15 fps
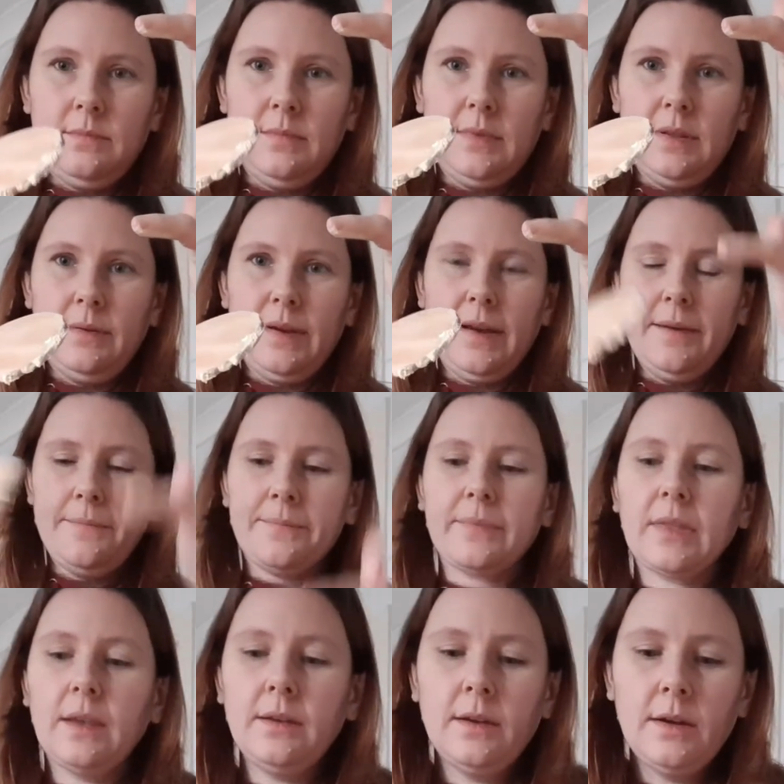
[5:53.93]
There we go.
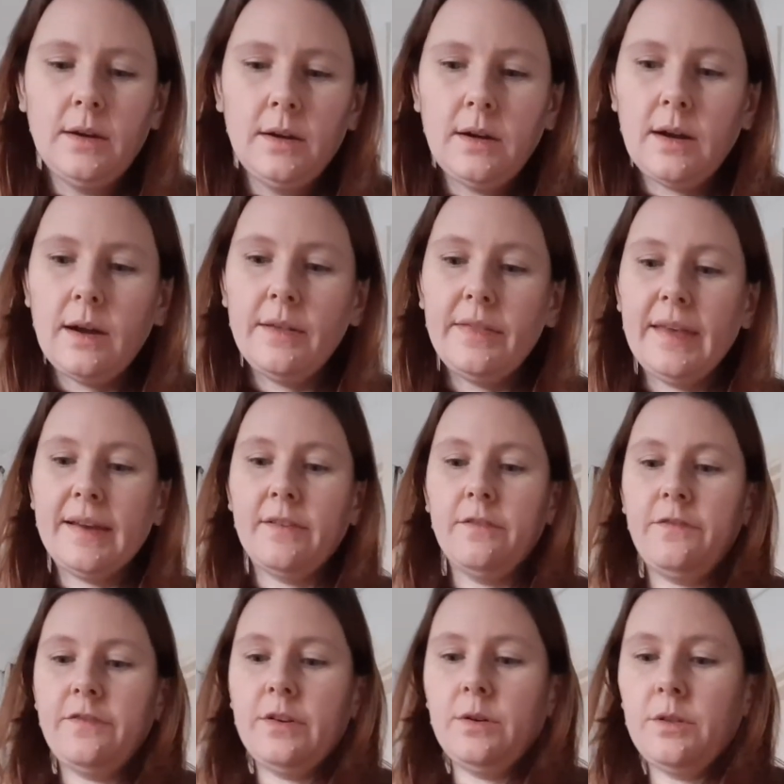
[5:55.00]
And then they can
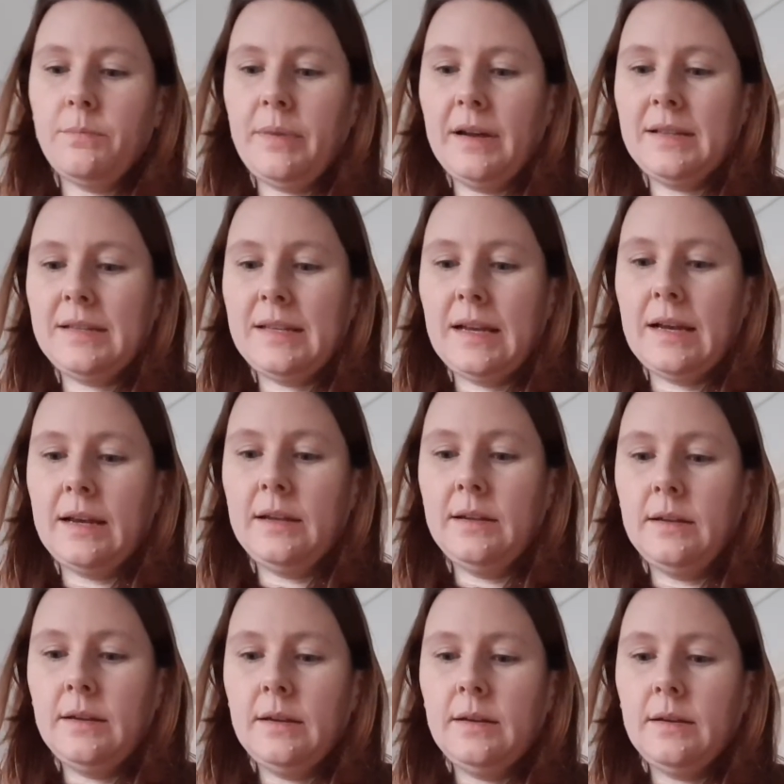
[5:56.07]
feel the butter.
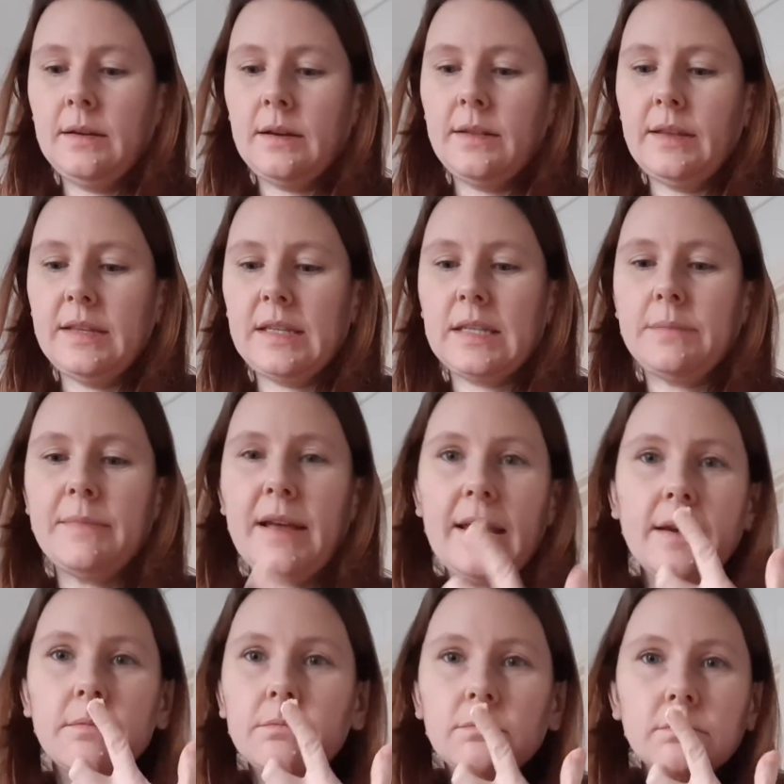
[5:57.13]
Can they smell
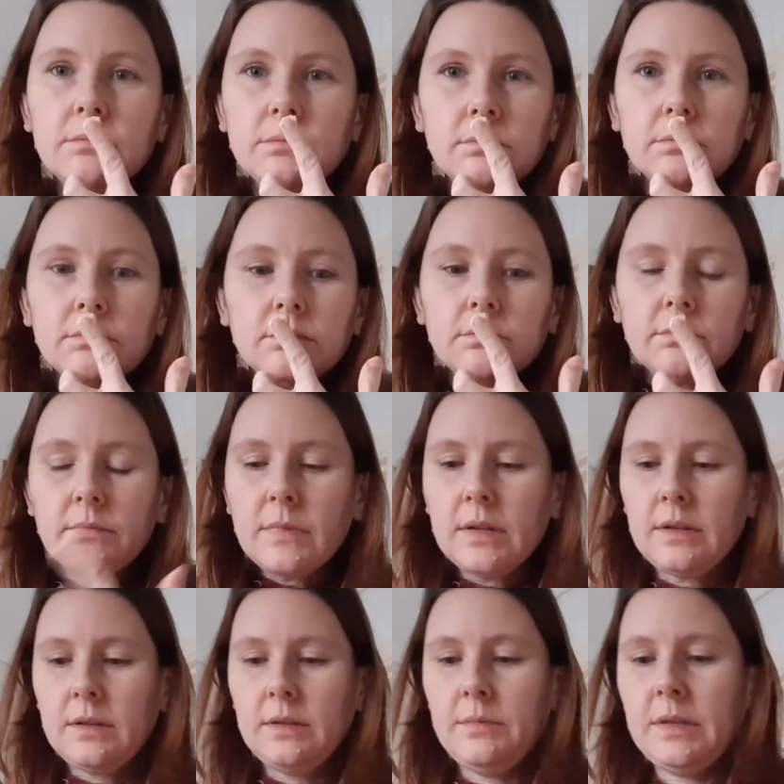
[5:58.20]
it?
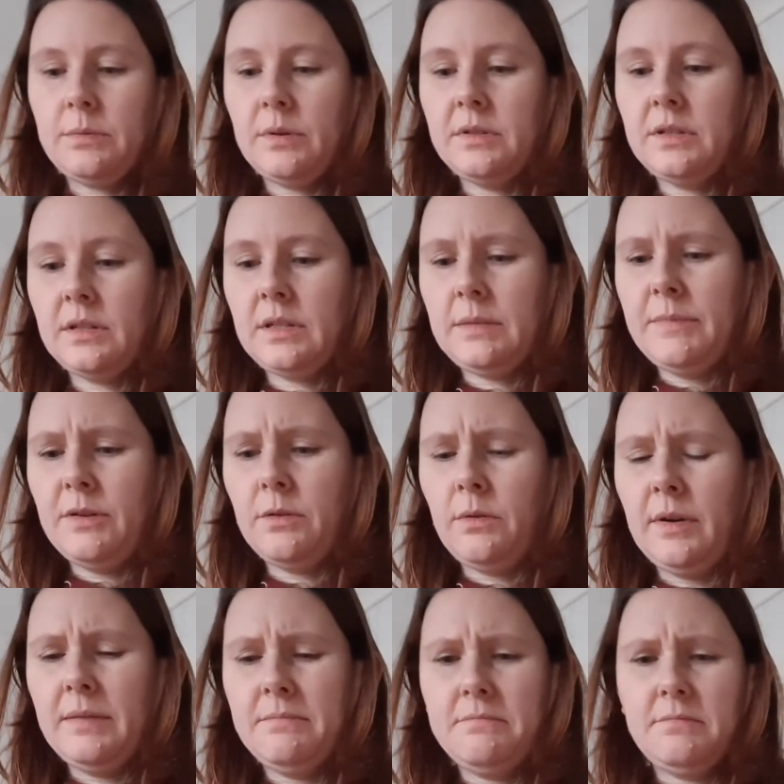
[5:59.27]
This one does smell
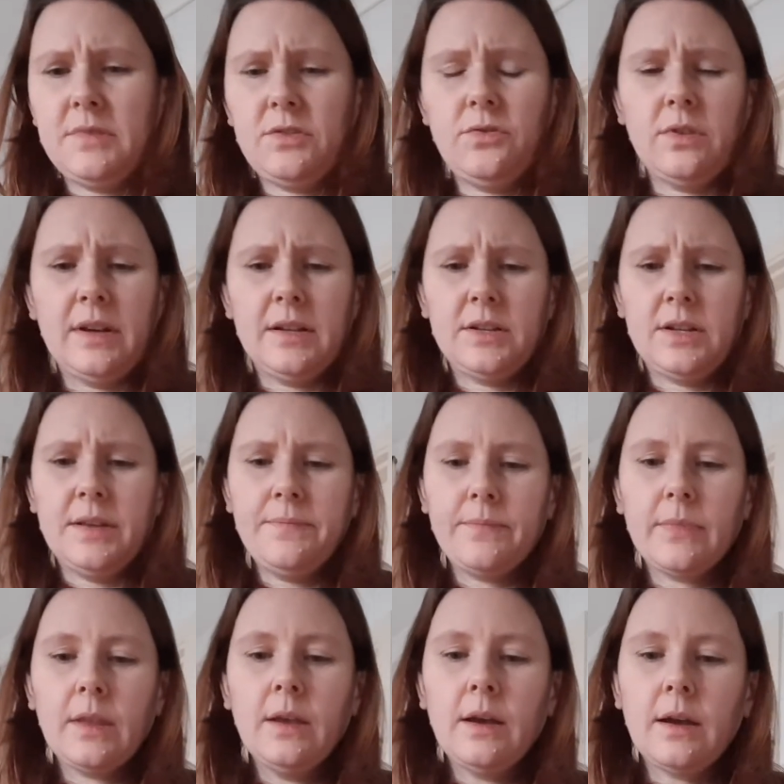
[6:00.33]
quite strong actually.
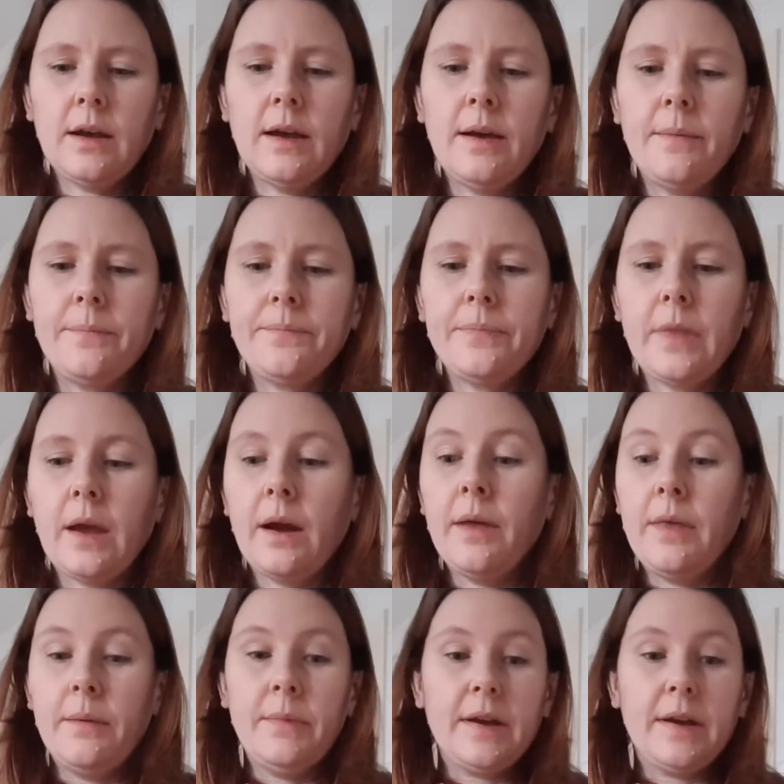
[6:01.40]
And then we're